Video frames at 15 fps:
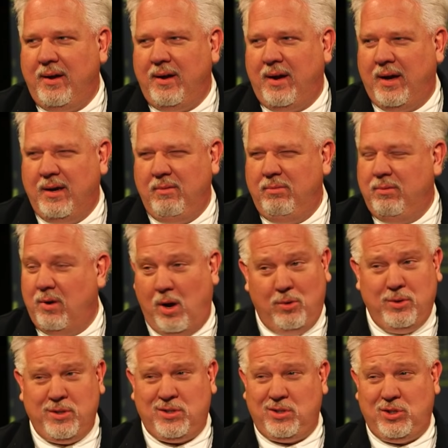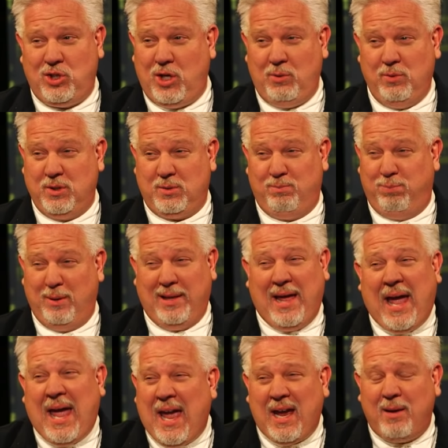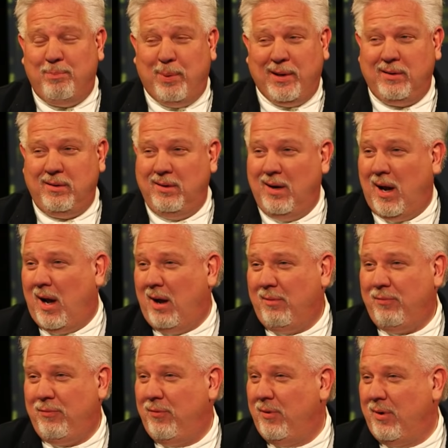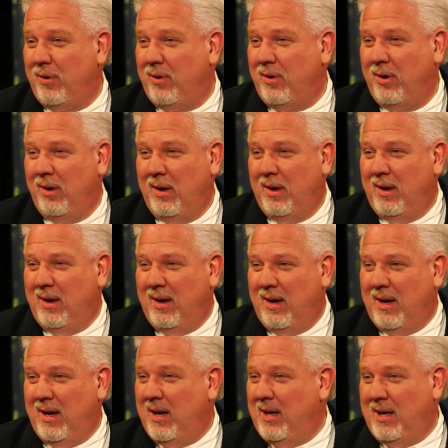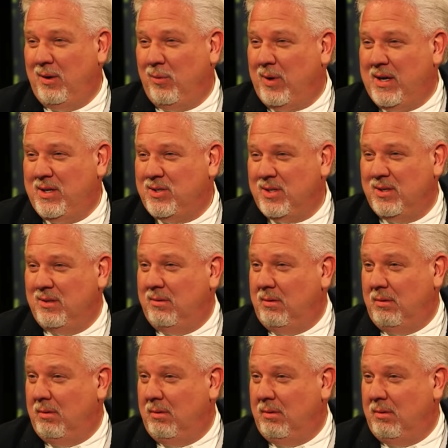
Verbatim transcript: I noticed she was black, but not for any reason